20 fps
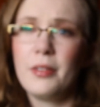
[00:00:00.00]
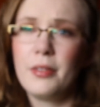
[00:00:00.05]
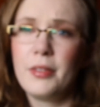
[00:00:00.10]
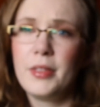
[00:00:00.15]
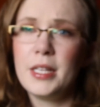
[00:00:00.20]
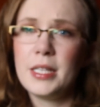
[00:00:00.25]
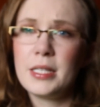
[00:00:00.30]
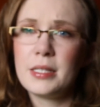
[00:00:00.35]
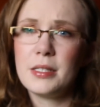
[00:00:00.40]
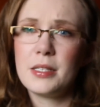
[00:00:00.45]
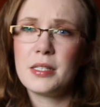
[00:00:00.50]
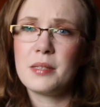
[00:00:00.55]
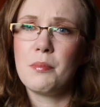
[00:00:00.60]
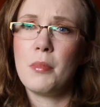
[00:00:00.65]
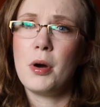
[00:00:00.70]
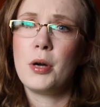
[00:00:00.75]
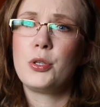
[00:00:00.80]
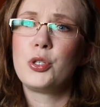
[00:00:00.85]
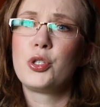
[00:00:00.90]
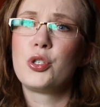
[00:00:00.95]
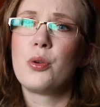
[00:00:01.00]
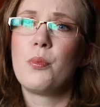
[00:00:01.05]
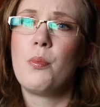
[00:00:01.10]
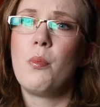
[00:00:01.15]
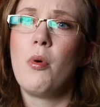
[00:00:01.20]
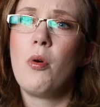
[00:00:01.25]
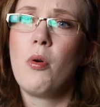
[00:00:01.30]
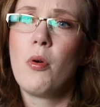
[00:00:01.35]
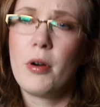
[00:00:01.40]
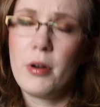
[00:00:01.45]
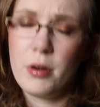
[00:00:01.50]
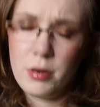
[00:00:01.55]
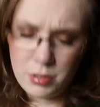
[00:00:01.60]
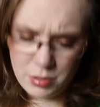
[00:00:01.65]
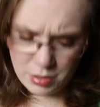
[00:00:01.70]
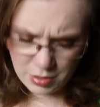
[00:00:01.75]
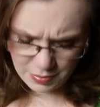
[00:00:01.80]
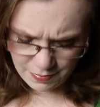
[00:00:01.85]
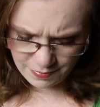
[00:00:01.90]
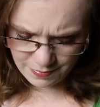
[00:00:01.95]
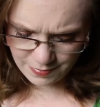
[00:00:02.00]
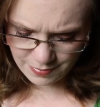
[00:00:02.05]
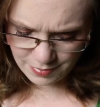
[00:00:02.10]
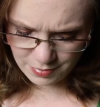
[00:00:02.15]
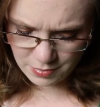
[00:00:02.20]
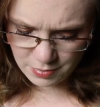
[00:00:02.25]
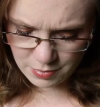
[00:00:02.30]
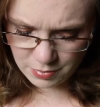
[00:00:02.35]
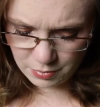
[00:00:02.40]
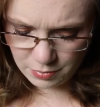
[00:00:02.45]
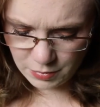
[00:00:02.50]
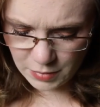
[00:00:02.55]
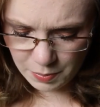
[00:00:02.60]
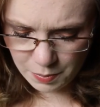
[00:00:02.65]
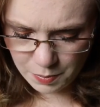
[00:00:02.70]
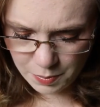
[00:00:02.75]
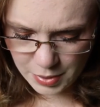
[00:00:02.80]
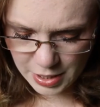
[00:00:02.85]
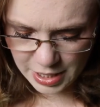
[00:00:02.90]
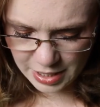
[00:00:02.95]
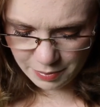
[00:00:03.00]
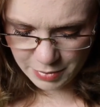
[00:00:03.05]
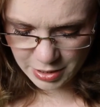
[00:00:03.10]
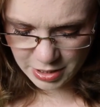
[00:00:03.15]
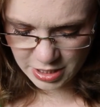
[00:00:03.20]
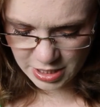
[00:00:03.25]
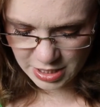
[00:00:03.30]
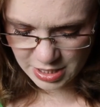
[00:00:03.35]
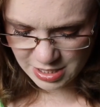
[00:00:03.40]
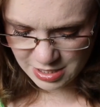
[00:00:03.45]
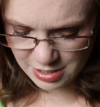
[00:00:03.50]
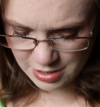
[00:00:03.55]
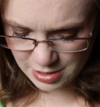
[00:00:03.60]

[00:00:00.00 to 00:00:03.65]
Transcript: This is much more pigmented.